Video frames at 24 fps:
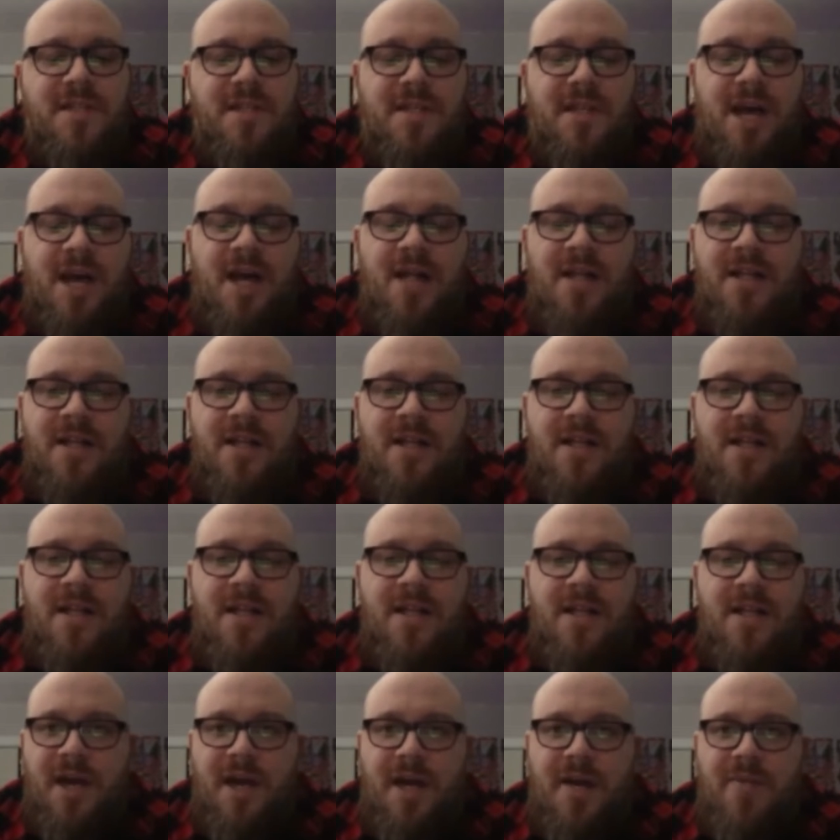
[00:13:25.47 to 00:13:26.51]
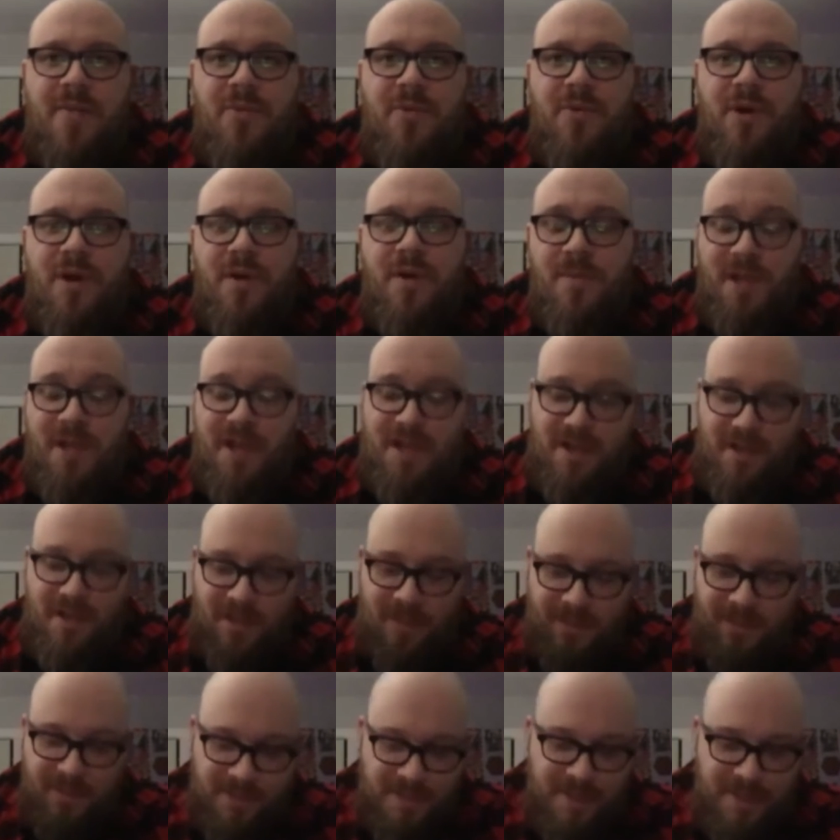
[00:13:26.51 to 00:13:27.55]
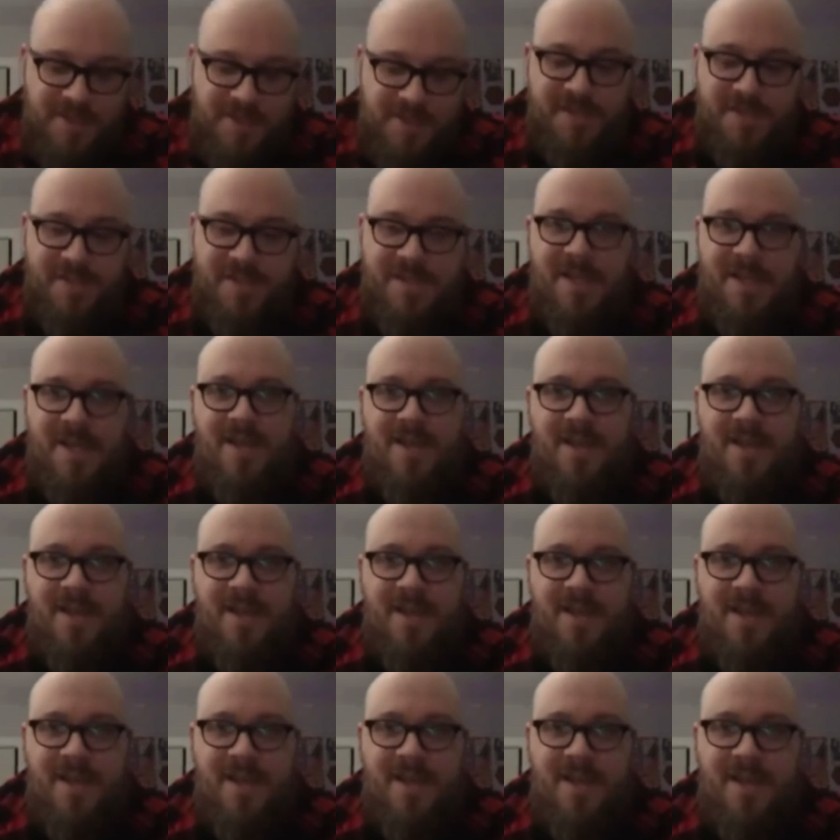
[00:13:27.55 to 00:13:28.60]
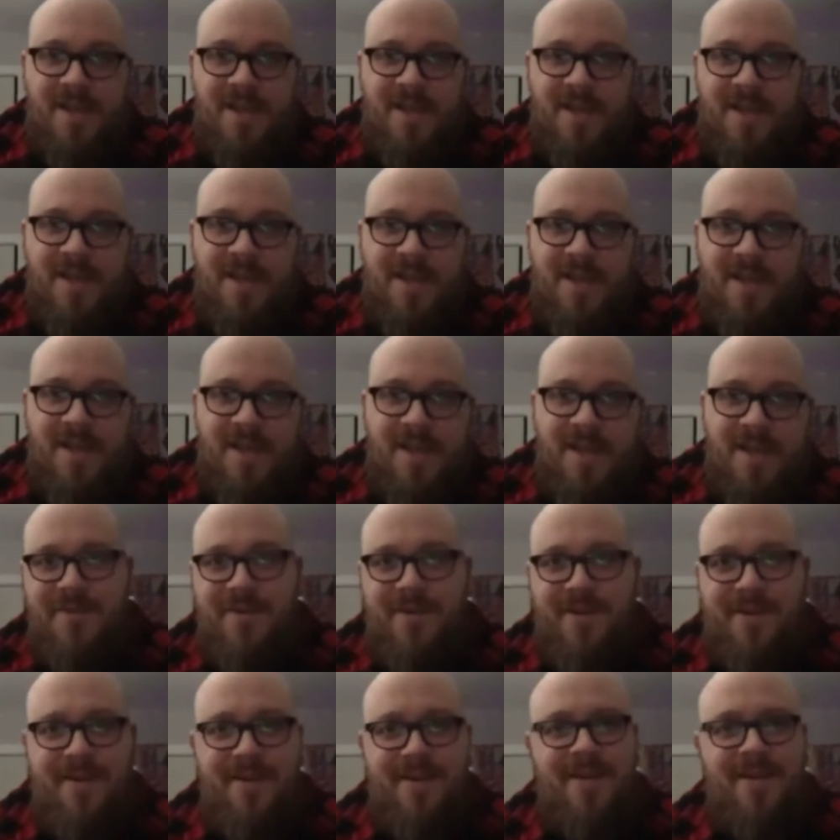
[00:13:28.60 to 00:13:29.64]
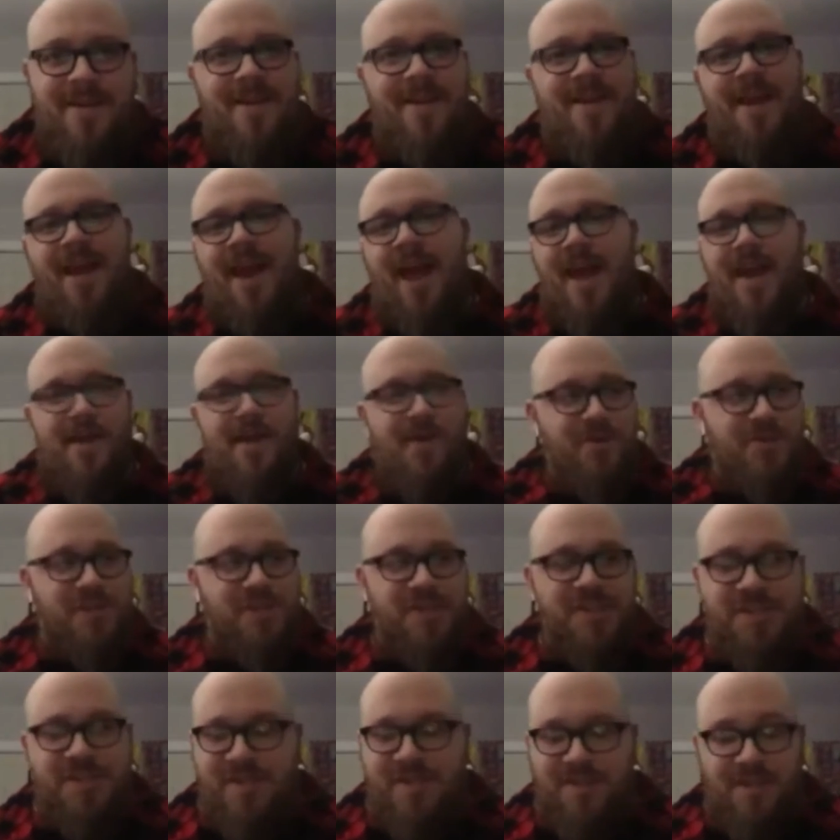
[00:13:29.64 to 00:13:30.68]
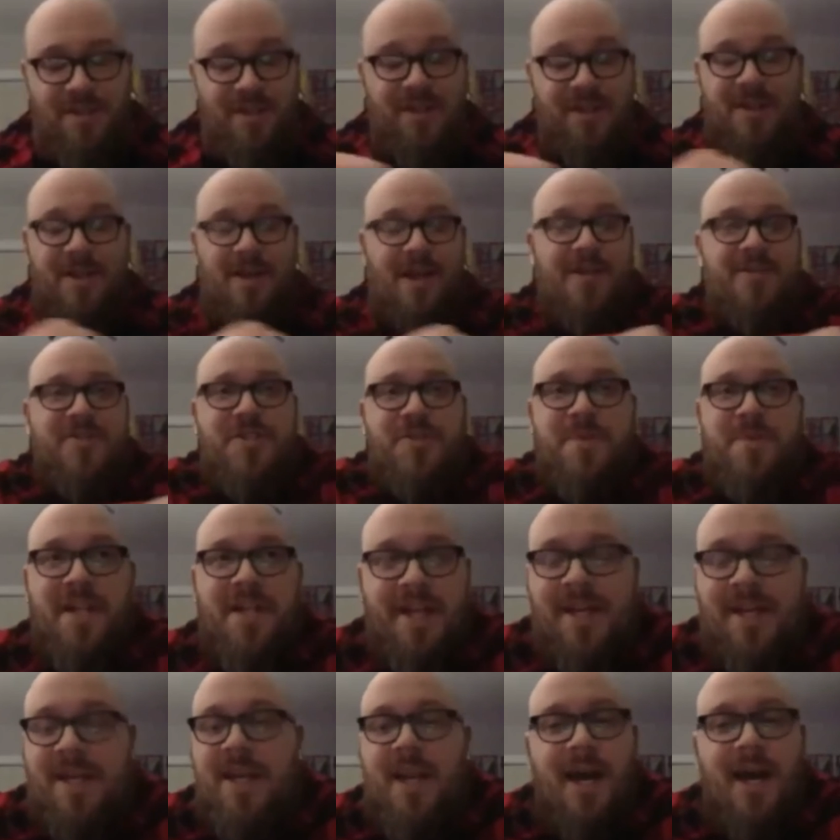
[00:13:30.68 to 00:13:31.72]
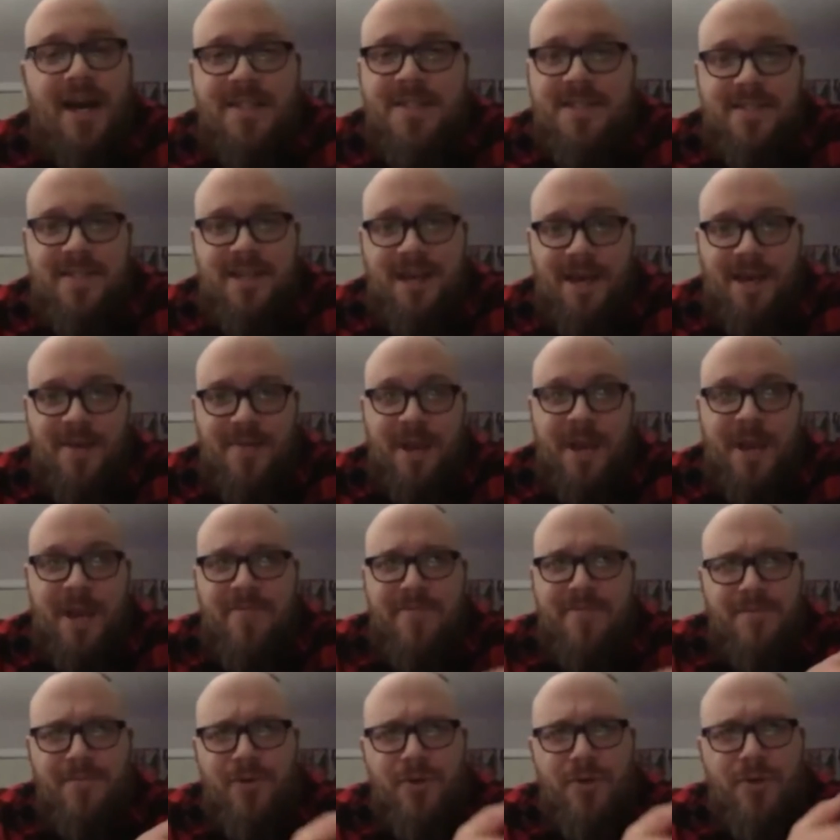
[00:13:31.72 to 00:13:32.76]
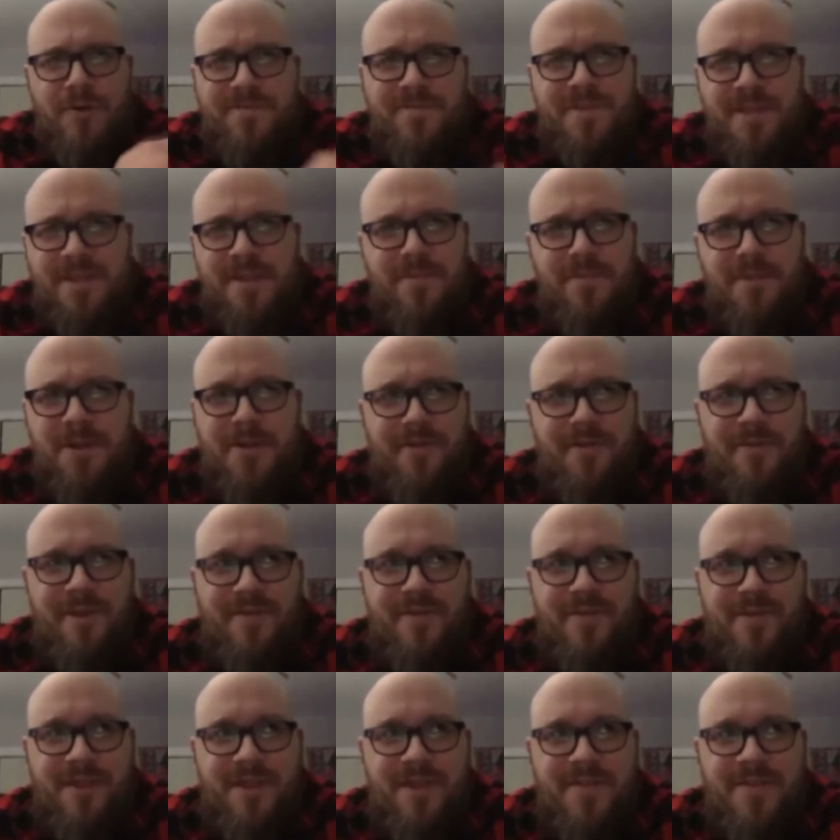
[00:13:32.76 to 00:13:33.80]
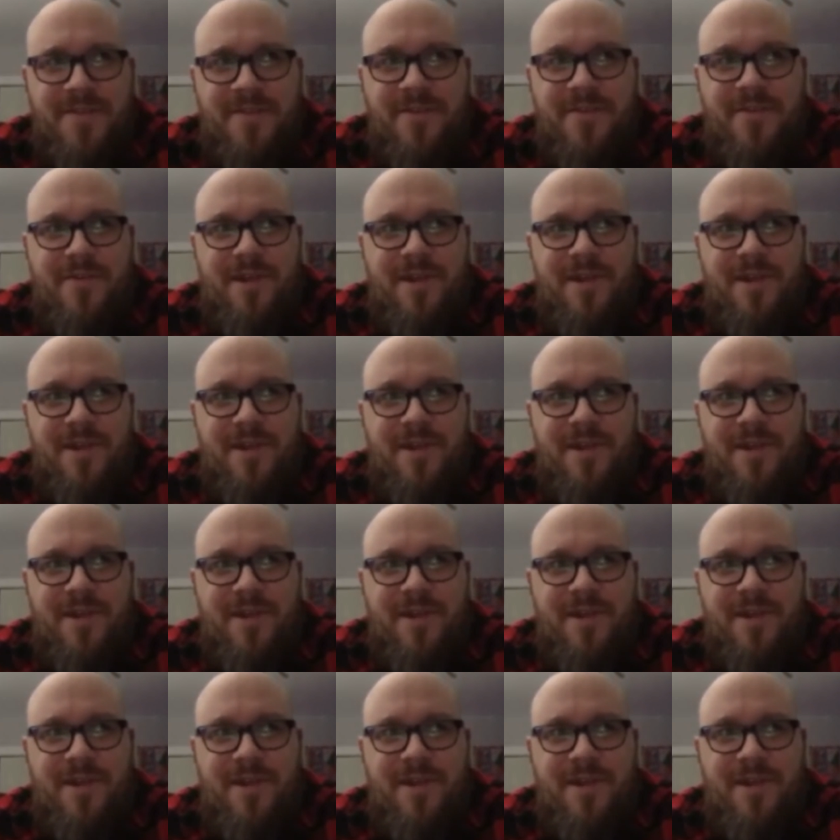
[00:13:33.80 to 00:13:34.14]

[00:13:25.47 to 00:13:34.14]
Lolly was like on board, I'm like, this is it. This is what's happening. And it was just, I've just been like nonstop. I even moved in the middle of everything too.